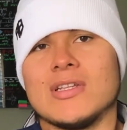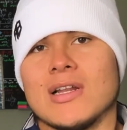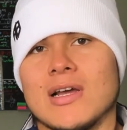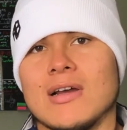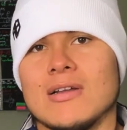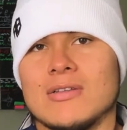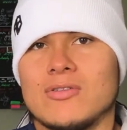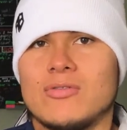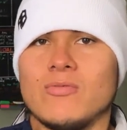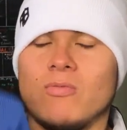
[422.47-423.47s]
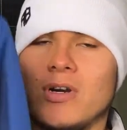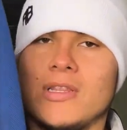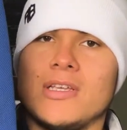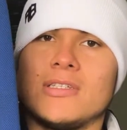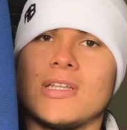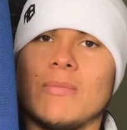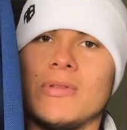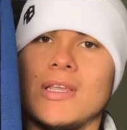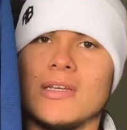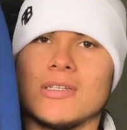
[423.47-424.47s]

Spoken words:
a lot wear these type of things.